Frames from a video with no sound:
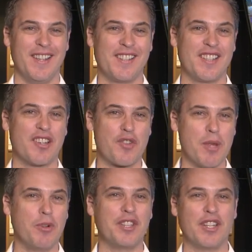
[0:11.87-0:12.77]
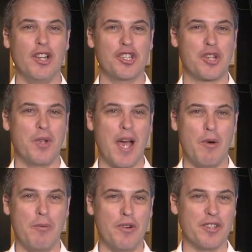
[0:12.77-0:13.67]
It's incredible technology we have
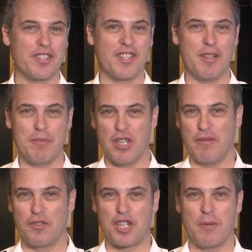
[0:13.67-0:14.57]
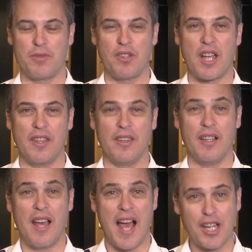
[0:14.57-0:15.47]
on board this uh, beautiful ship. You can
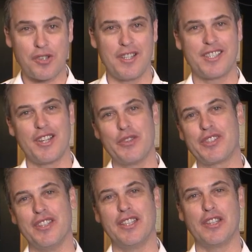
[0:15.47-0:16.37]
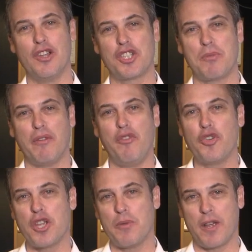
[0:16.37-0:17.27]
actually start using the technology before
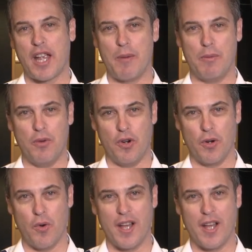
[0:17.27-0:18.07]
you even come on board.